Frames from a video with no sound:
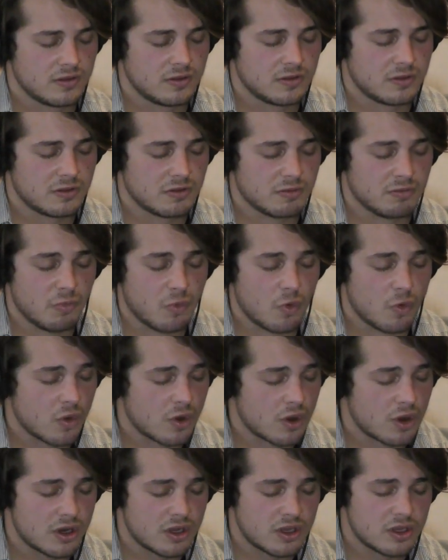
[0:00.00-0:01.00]
the
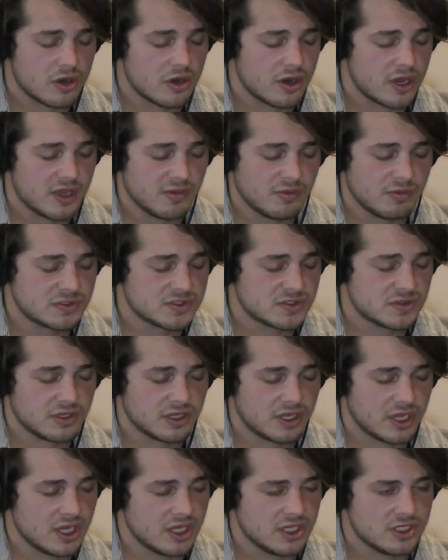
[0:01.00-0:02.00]
more you're able to
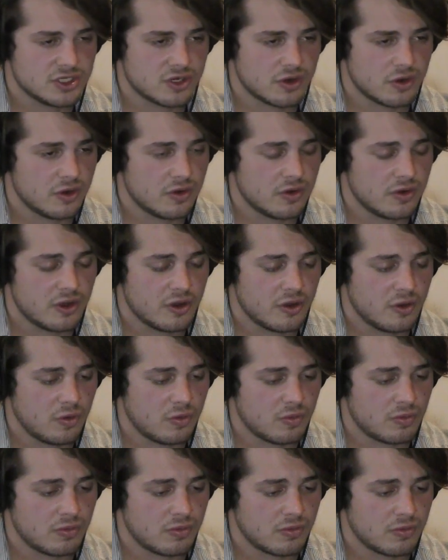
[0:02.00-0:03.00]
engage your own
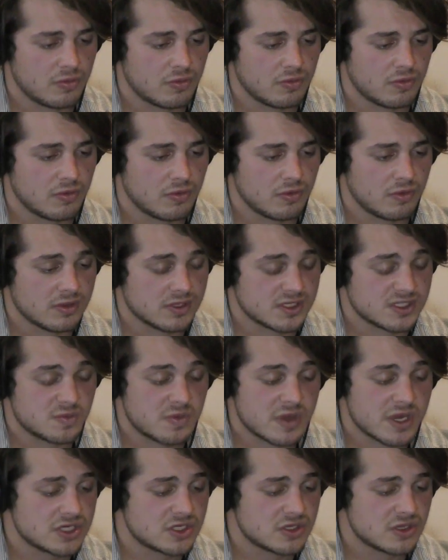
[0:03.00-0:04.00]
hope,
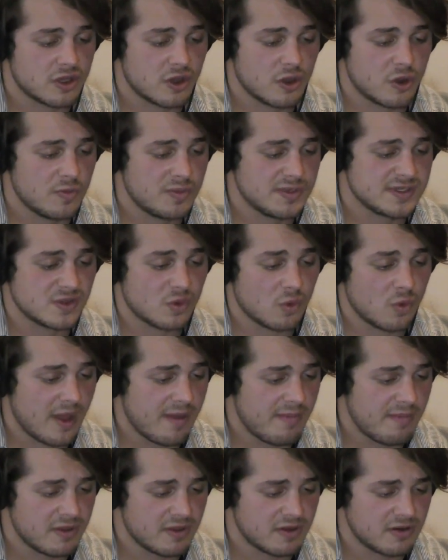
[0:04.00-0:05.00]
especially hope as a
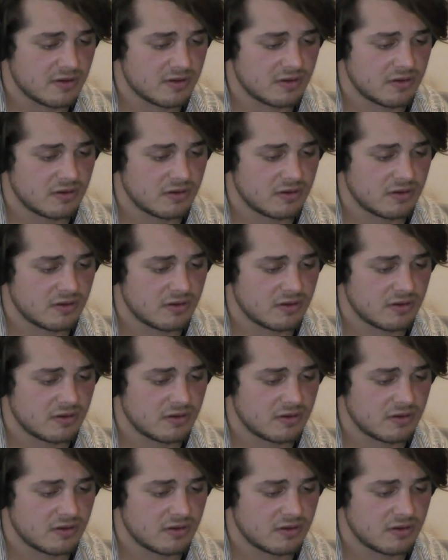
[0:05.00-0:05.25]
weapon.